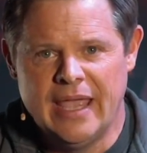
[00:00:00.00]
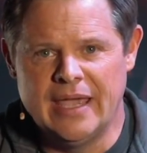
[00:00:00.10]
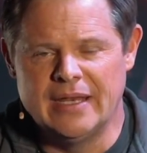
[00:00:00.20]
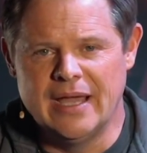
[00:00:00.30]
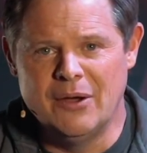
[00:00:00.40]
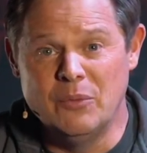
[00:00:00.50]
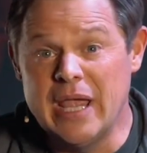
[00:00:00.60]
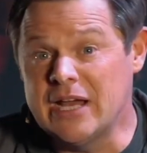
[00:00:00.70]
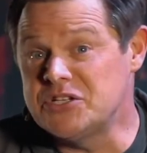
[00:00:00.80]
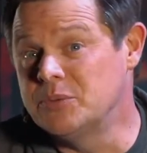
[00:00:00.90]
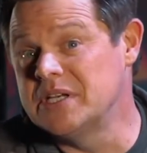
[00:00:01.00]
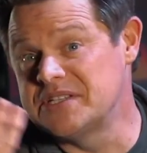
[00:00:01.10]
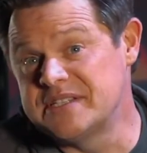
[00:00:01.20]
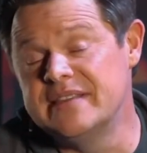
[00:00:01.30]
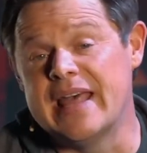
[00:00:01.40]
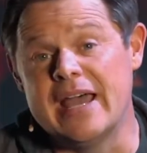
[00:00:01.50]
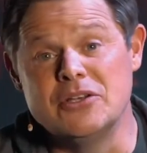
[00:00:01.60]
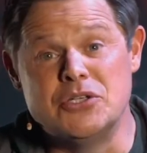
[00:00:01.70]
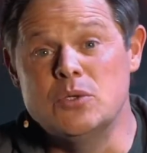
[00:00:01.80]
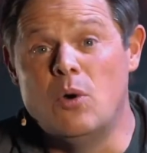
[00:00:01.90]
And we actually want to send
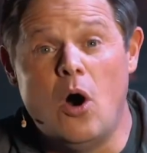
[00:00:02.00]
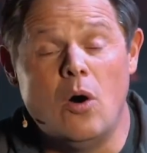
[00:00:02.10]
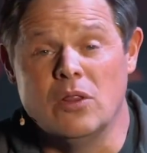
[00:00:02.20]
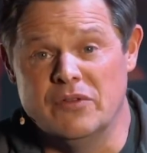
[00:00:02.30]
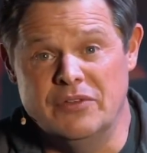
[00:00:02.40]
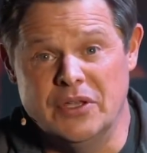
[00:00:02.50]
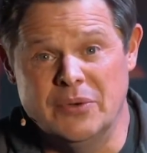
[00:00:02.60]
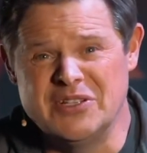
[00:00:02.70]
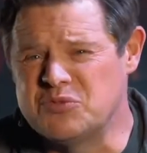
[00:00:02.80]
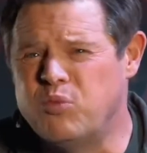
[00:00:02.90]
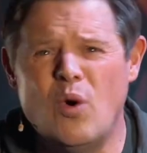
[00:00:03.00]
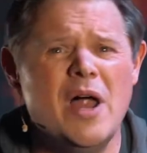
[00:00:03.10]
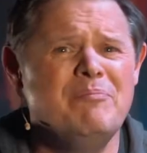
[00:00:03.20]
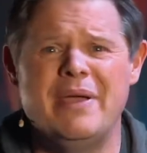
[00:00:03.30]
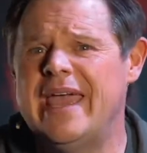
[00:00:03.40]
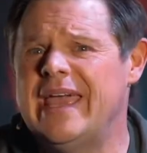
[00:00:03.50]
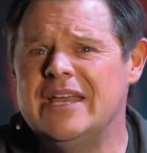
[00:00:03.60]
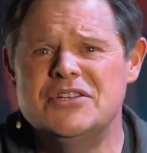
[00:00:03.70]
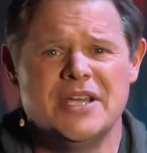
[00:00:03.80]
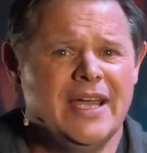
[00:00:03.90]
that to all of you. It's one
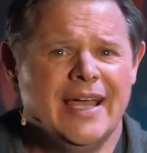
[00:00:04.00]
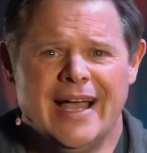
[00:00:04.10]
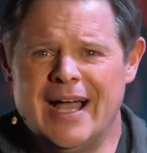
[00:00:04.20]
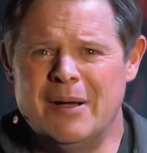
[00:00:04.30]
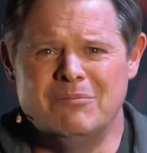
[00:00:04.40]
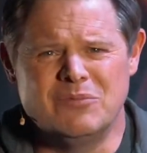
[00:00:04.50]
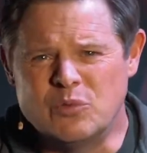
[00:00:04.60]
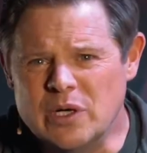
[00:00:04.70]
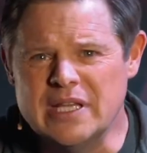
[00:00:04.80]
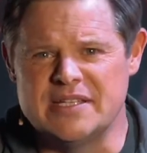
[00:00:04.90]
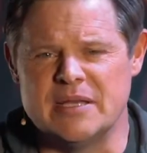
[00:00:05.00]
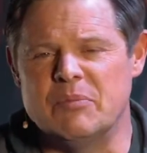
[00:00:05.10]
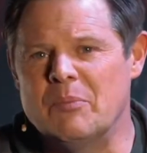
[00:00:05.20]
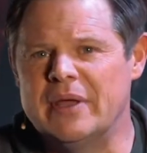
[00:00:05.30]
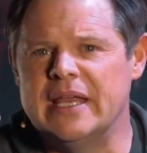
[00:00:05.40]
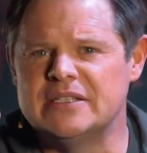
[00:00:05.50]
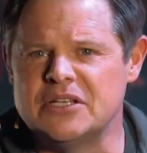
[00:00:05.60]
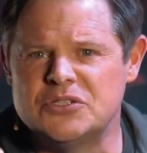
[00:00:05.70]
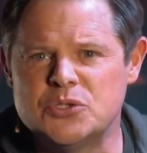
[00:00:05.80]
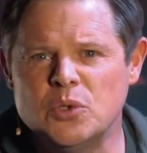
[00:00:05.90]
page, really simple, but it's
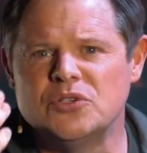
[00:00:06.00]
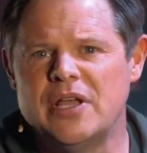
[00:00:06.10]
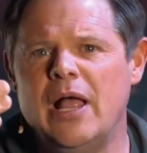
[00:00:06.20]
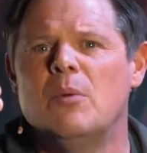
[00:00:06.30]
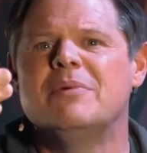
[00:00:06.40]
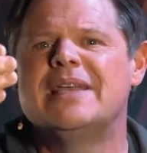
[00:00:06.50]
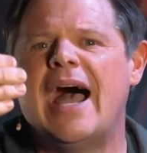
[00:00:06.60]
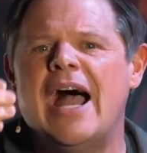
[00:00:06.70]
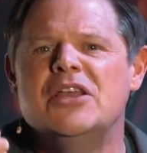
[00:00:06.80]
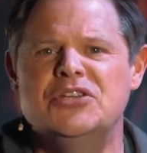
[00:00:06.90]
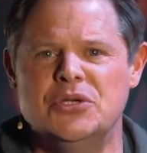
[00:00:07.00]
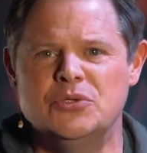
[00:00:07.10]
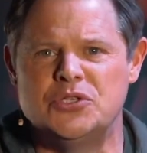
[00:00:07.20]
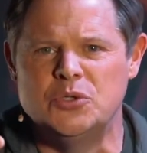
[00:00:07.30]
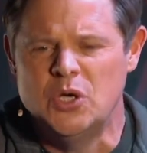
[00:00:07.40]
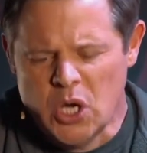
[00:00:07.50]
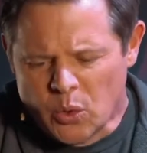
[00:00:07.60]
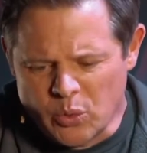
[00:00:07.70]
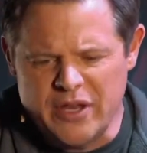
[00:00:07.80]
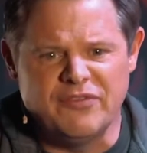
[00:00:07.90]
a tool to help guide you to
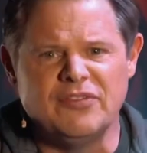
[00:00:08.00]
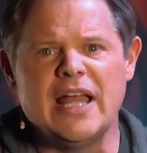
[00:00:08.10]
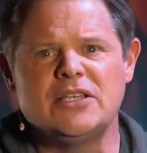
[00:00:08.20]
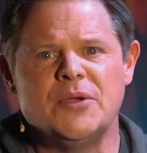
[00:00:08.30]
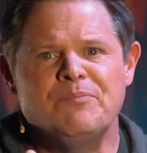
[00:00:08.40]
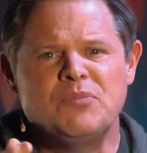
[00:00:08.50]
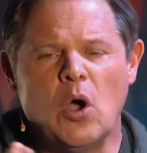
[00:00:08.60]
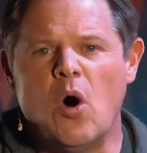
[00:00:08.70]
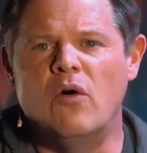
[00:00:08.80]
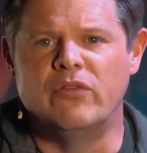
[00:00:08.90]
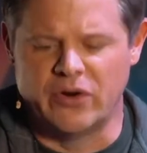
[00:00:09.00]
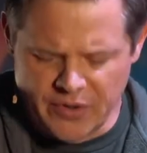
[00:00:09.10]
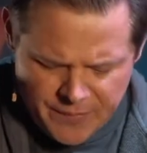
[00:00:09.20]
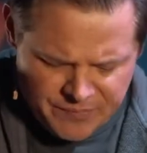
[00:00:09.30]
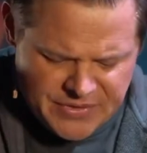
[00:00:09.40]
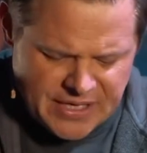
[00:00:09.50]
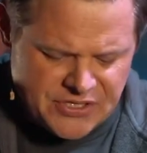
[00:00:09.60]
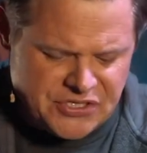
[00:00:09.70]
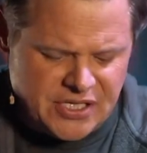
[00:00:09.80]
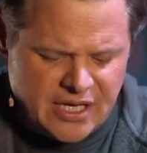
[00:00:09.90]
reflect over
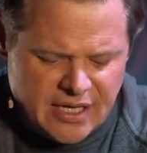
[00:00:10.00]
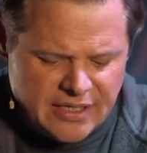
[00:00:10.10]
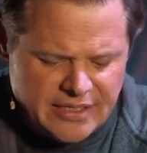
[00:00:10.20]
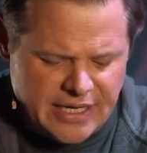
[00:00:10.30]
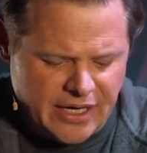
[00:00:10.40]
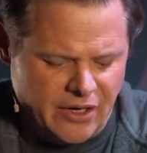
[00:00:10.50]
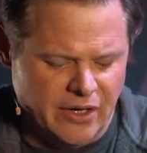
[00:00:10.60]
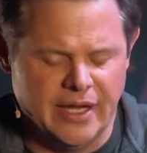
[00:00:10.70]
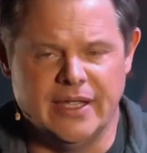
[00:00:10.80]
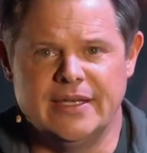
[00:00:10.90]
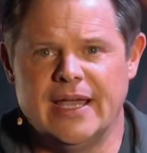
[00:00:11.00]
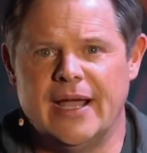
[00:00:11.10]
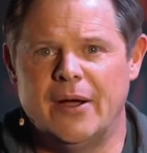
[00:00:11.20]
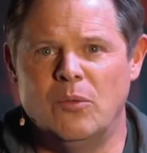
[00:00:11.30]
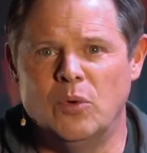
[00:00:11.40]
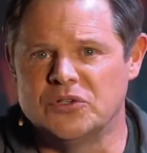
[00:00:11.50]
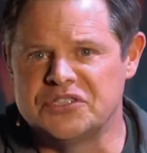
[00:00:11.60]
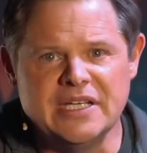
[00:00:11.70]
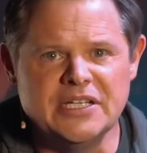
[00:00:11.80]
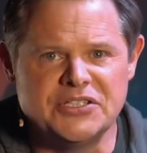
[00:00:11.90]
this year, and we'll
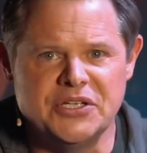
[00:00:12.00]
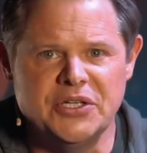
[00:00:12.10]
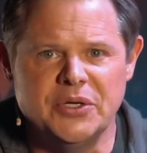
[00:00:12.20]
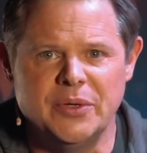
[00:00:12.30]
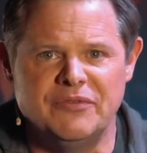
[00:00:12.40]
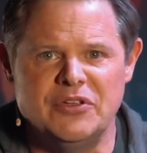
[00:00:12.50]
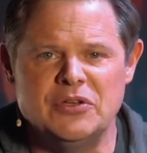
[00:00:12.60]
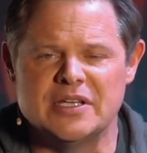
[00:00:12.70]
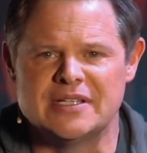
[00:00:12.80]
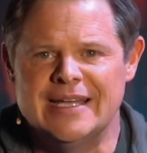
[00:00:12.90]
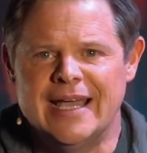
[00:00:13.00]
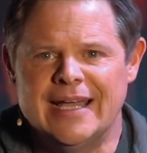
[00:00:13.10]
send it to you if you just